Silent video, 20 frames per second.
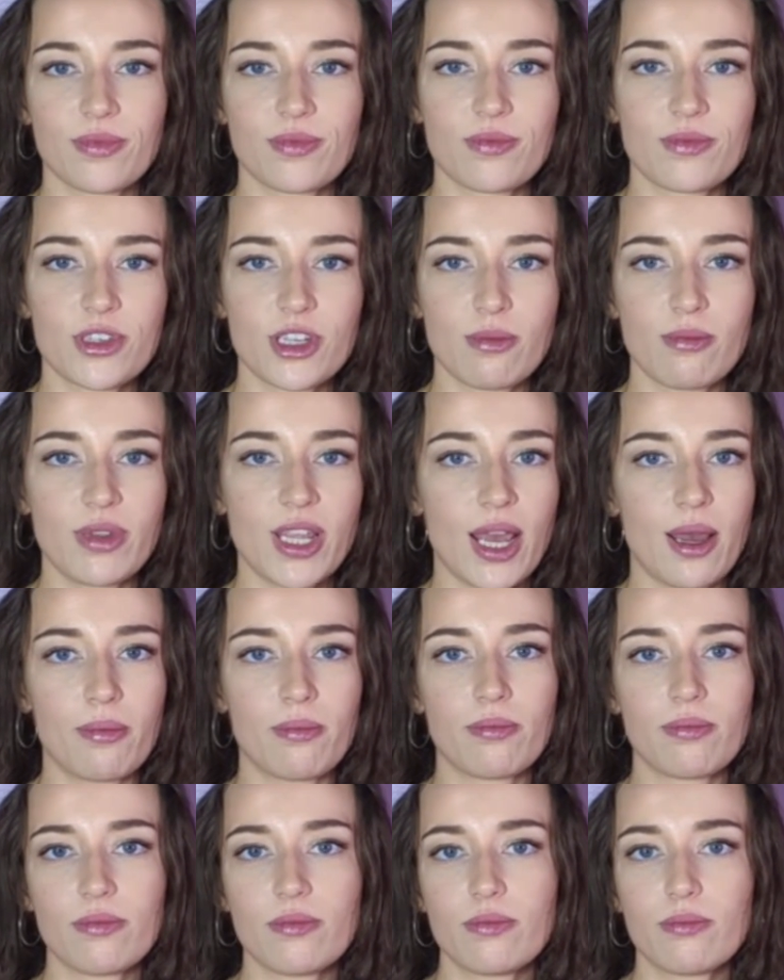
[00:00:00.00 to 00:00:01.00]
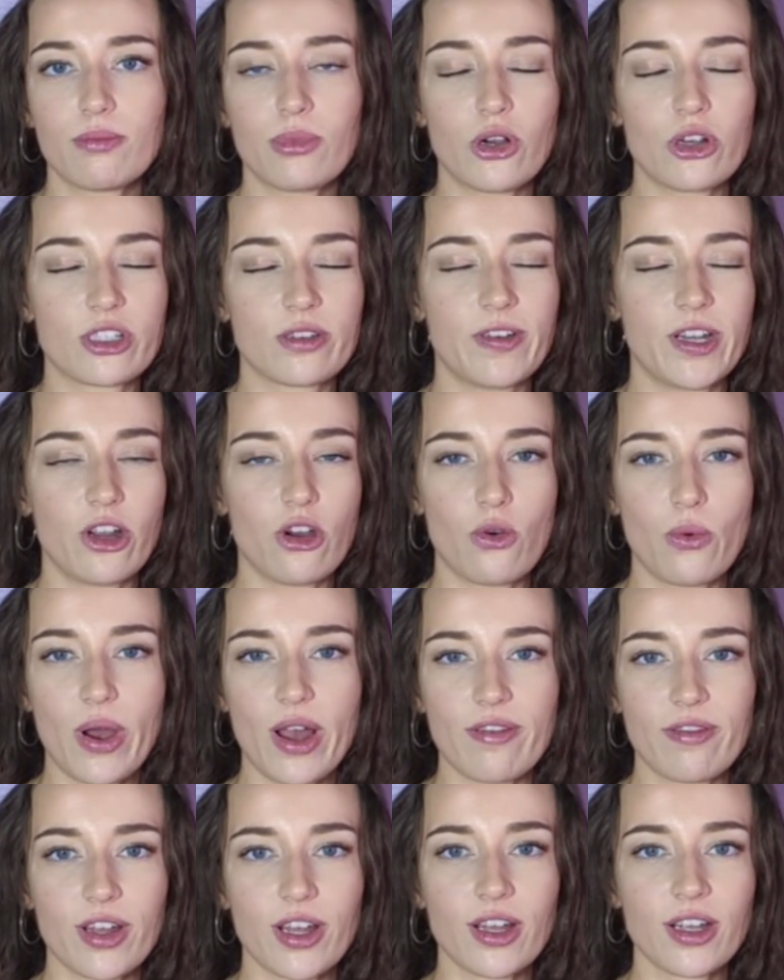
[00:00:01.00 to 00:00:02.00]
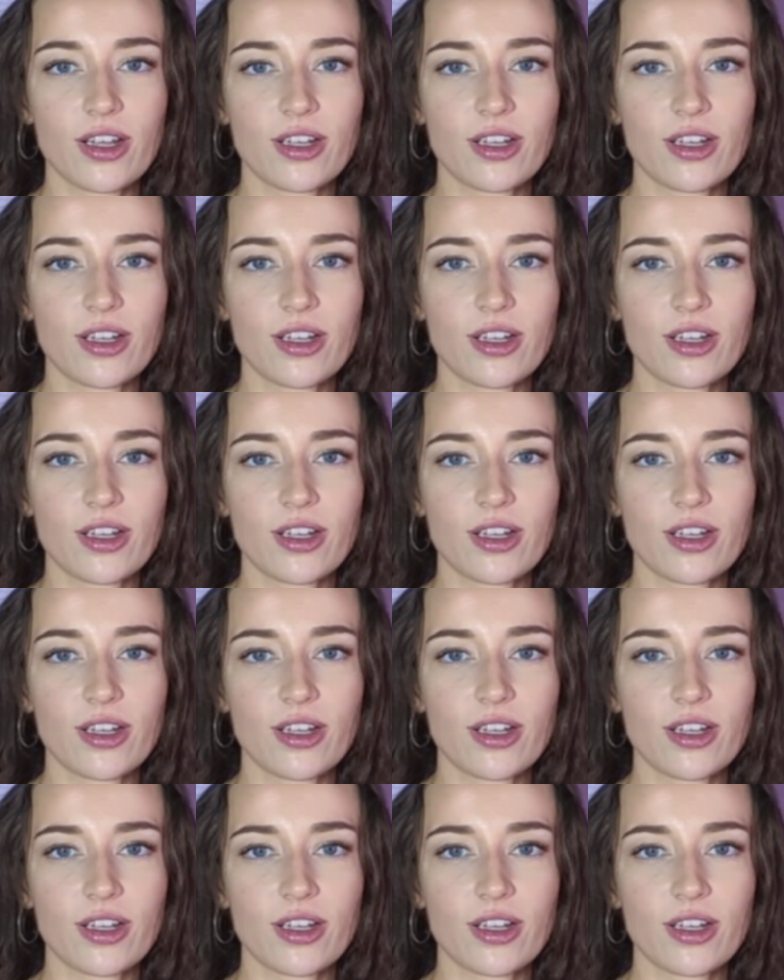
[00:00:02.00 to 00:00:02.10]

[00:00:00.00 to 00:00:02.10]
So yeah, pause the video or whatever.